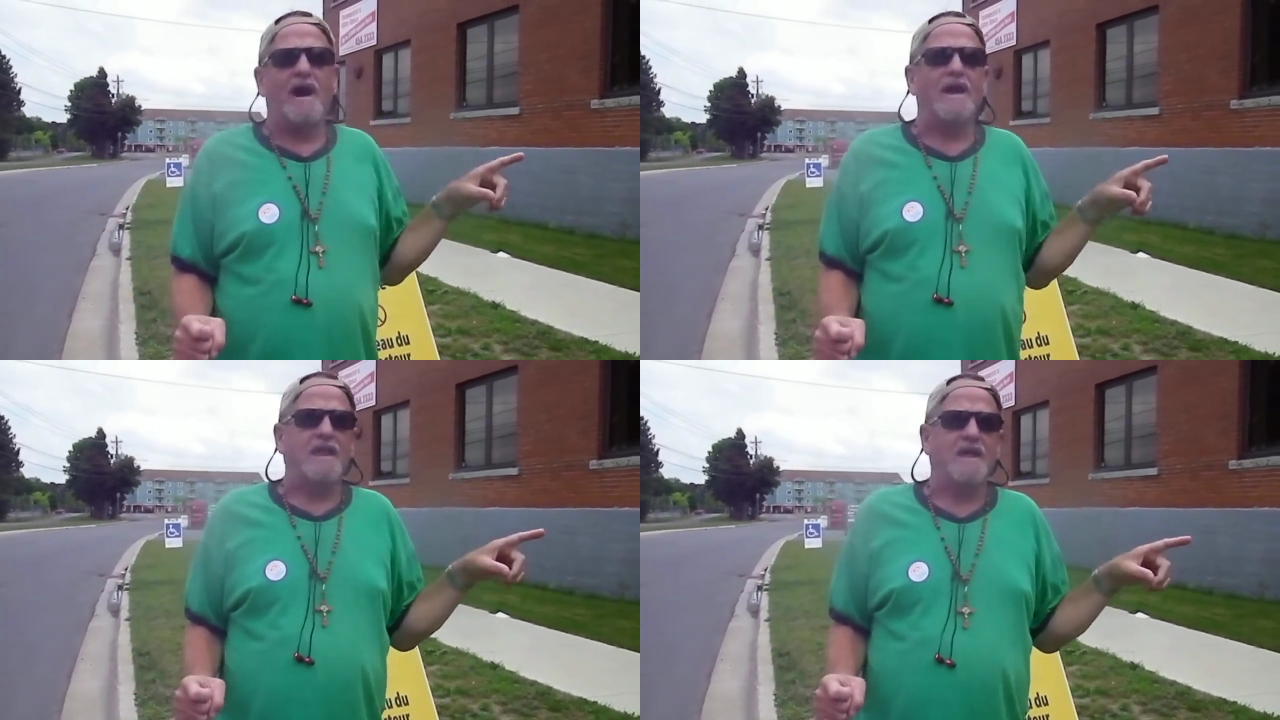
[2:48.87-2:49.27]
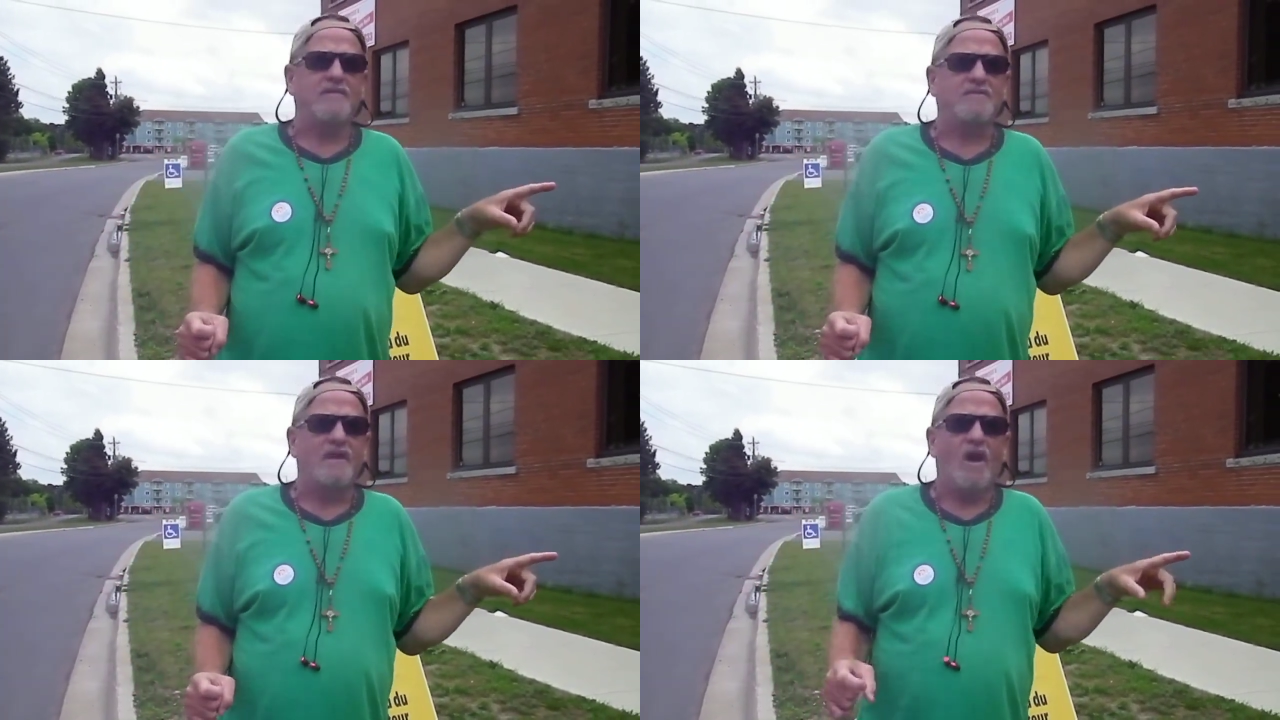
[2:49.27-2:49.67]
the bottom
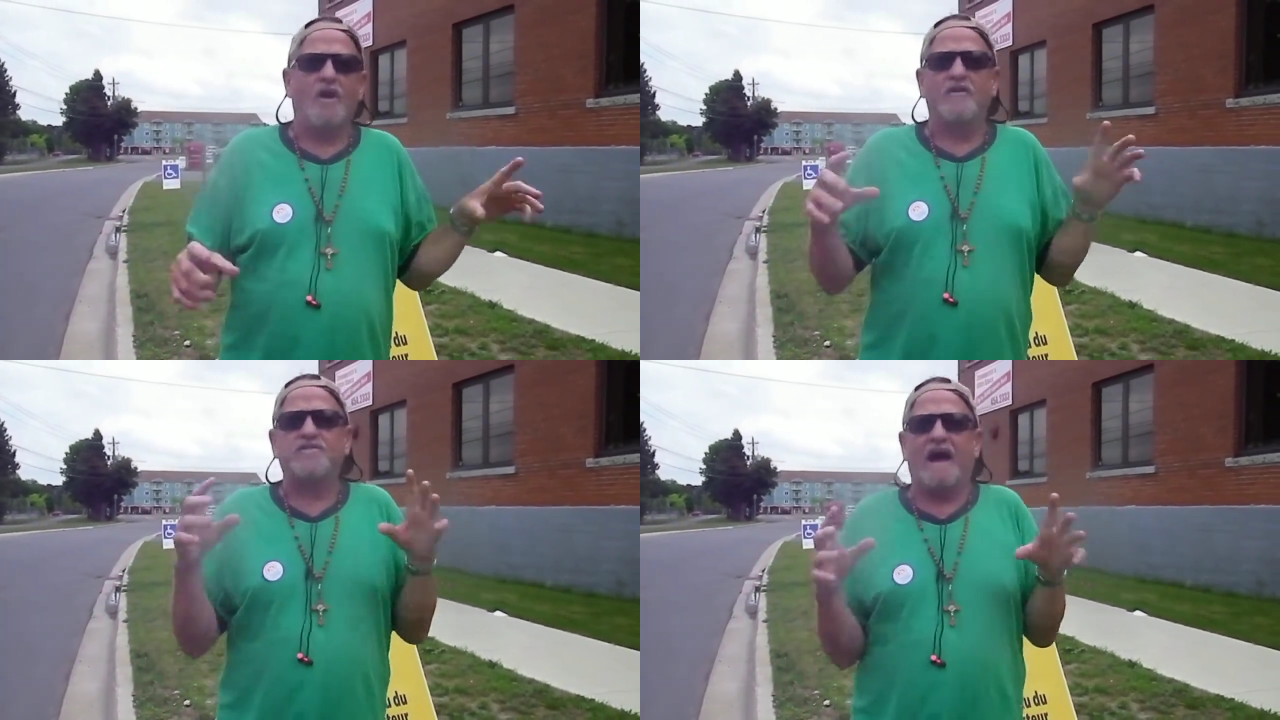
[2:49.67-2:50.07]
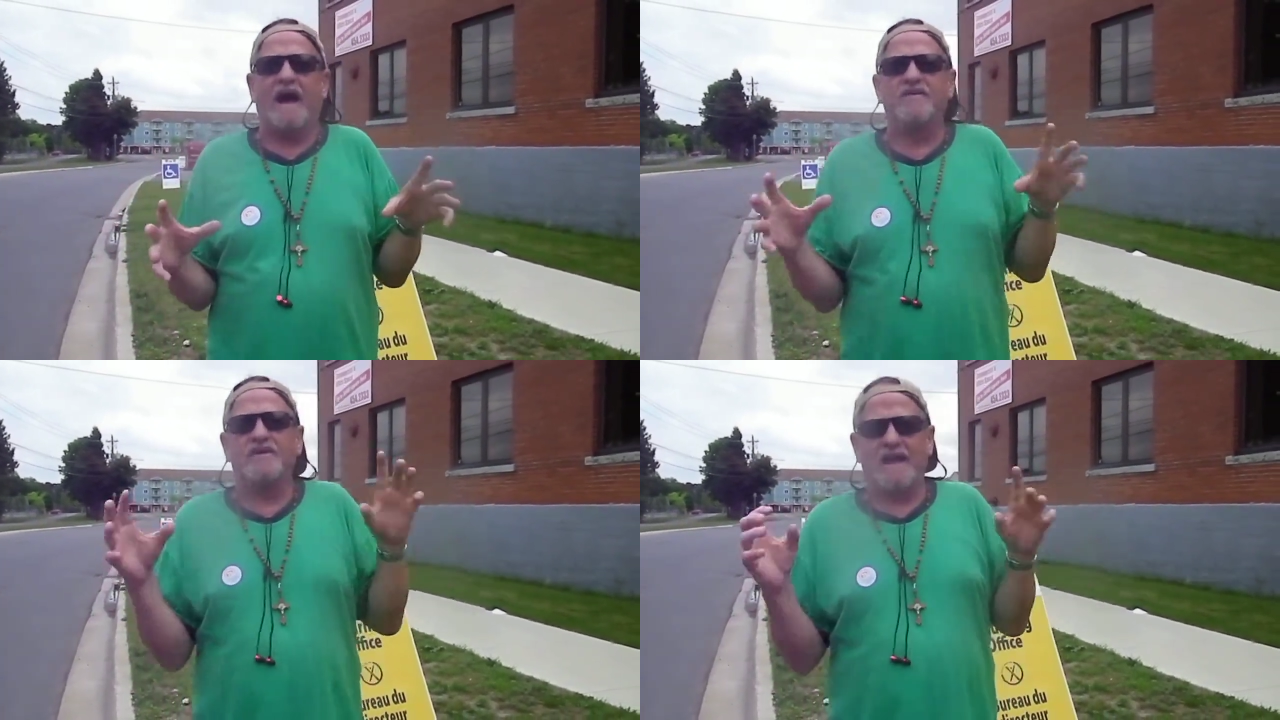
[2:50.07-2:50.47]
line is,
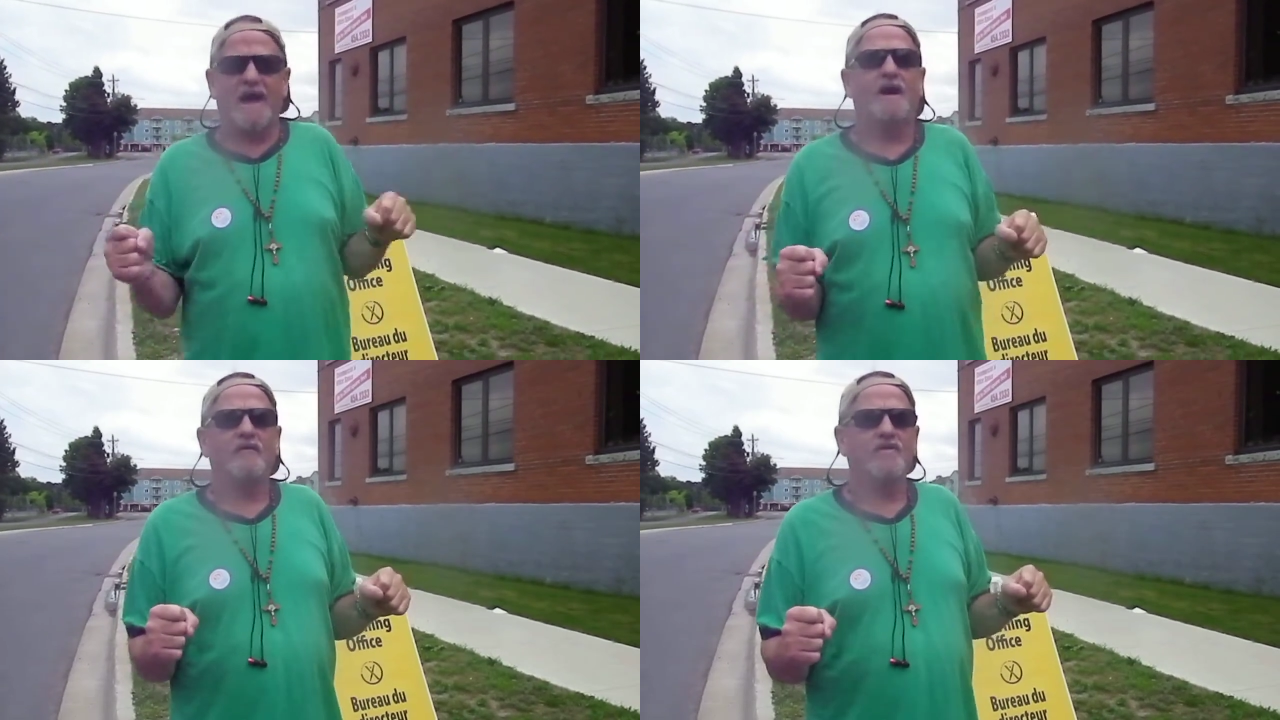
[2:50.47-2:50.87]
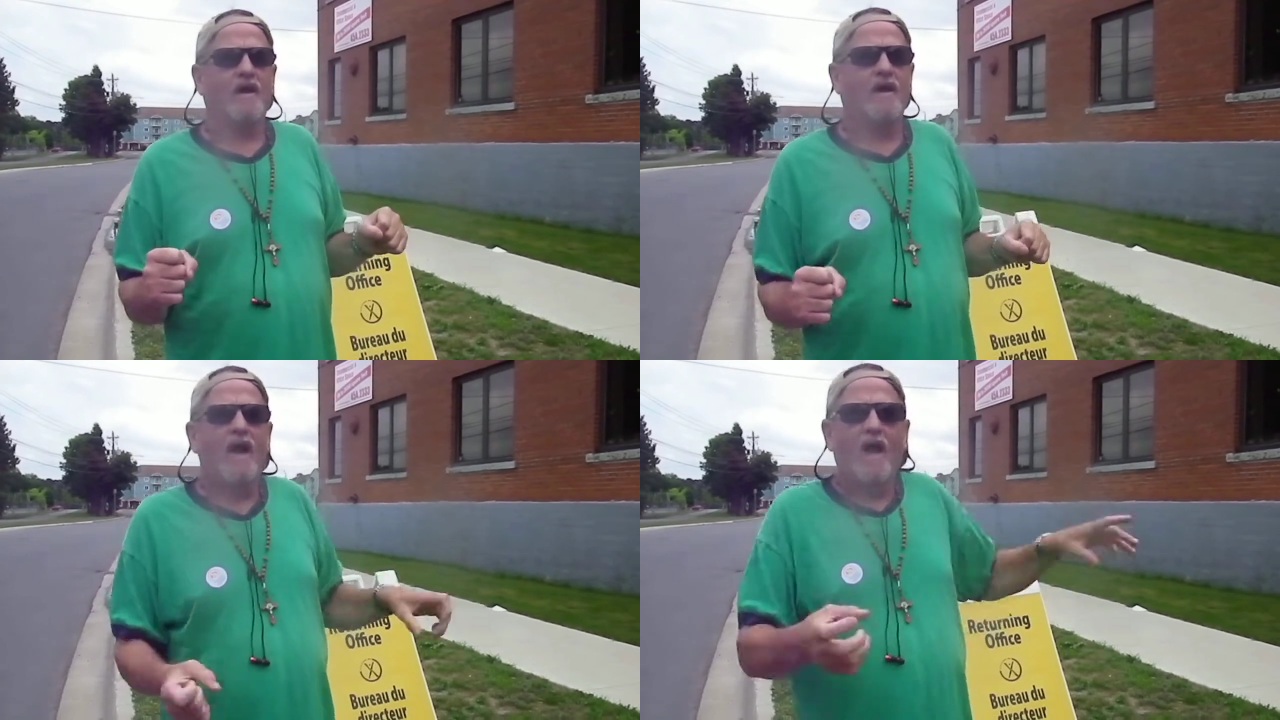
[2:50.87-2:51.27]
are signs
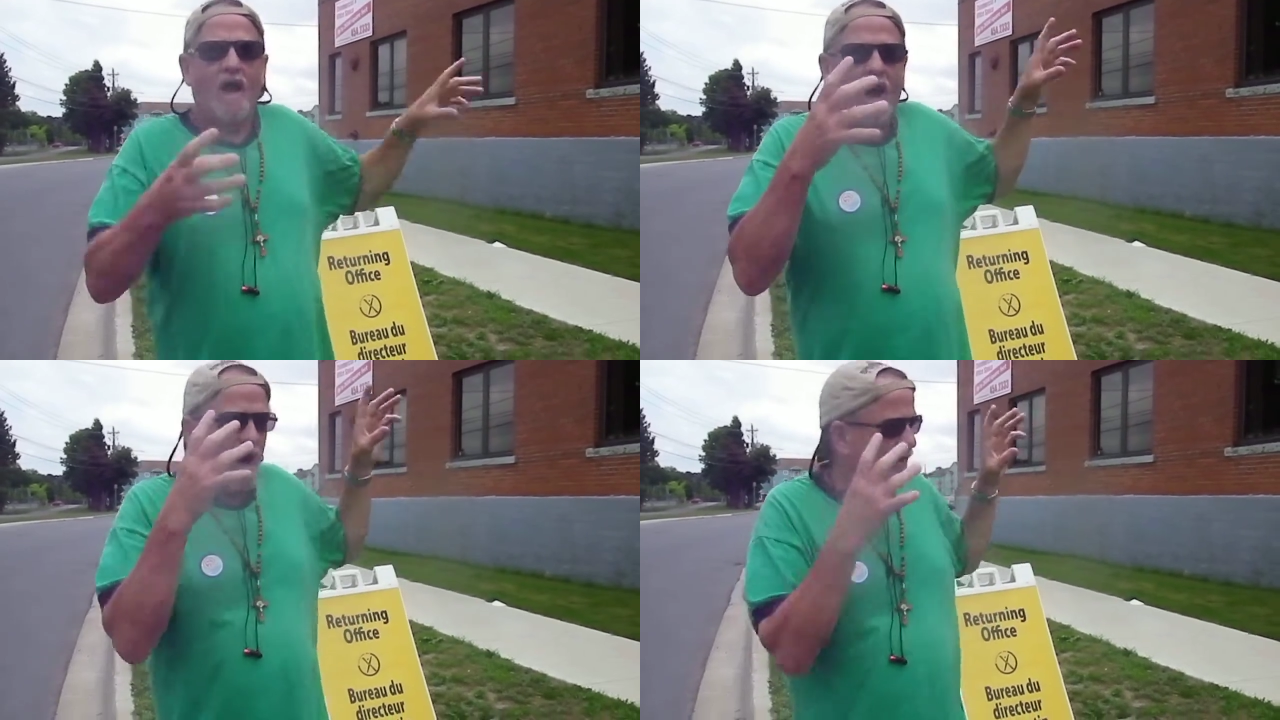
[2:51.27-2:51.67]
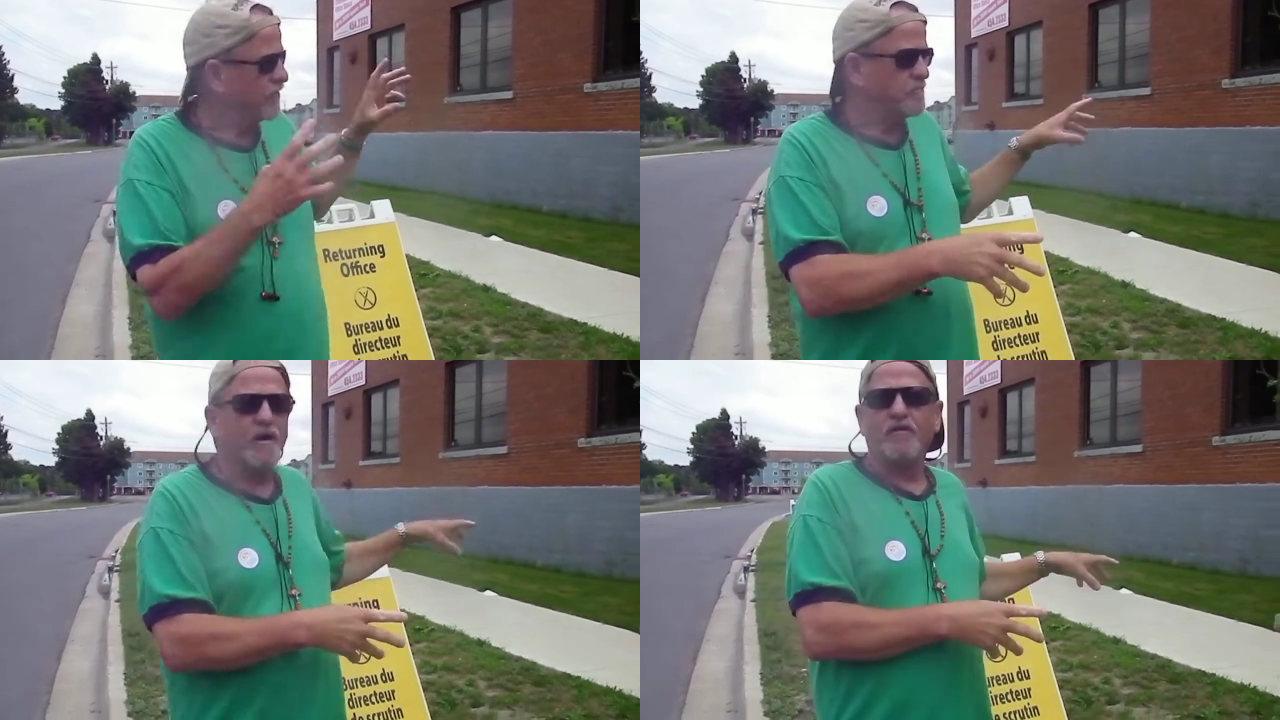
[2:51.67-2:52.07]
allowed
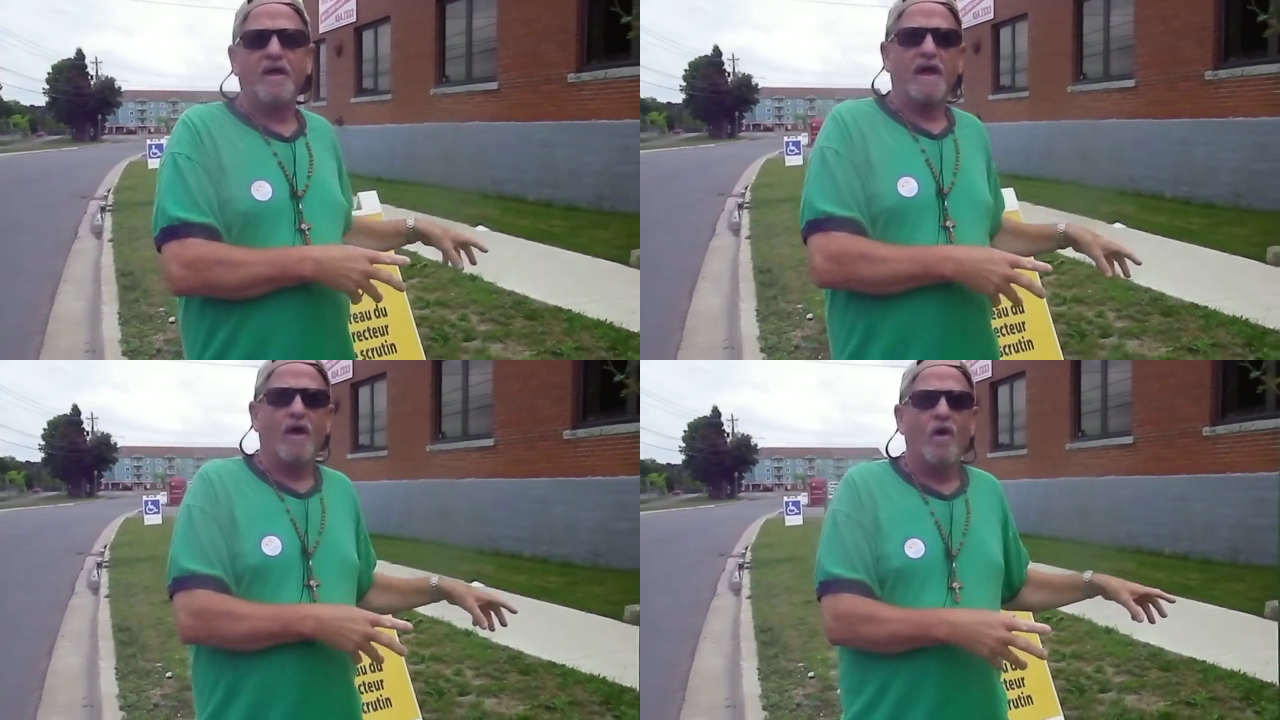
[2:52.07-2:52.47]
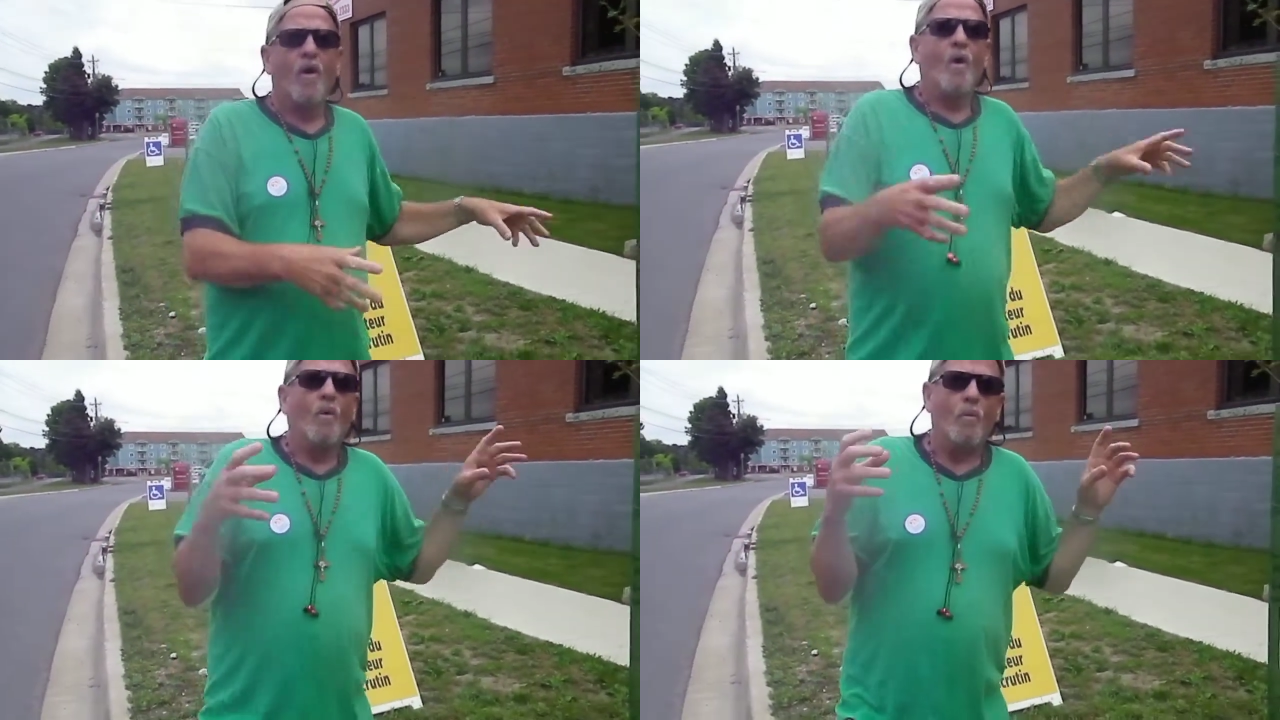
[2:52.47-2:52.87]
on the
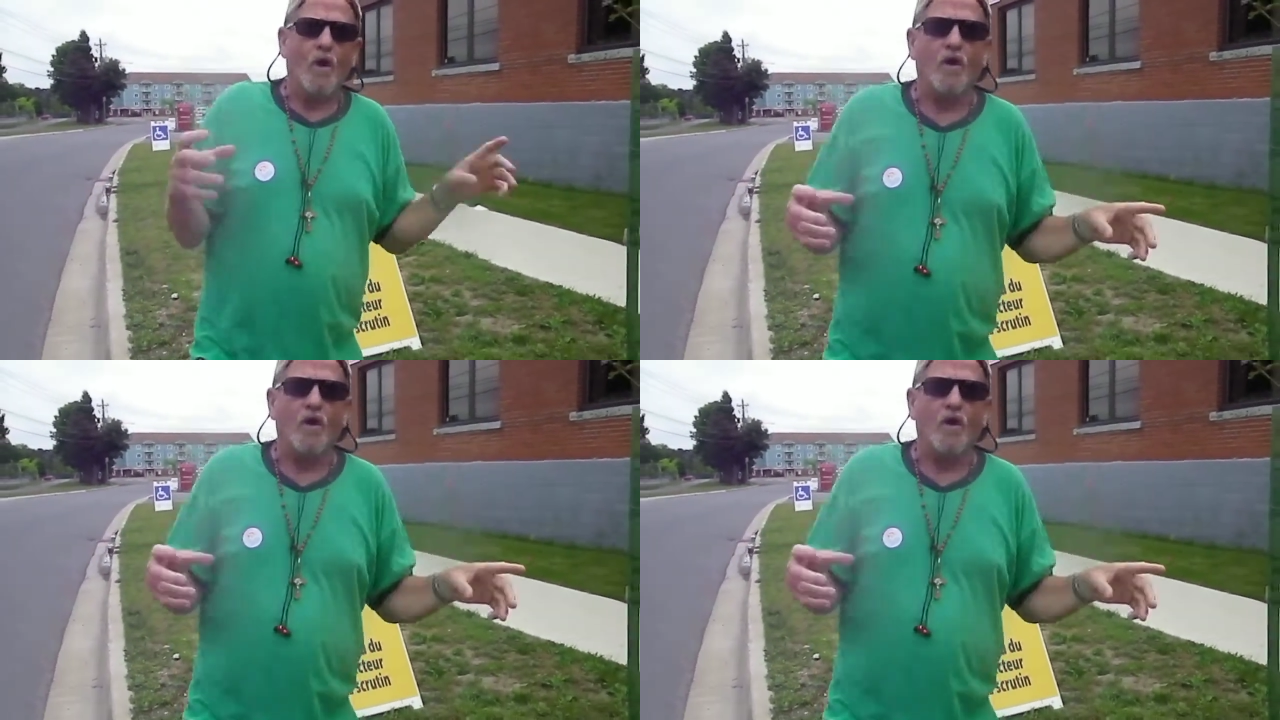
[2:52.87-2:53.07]
building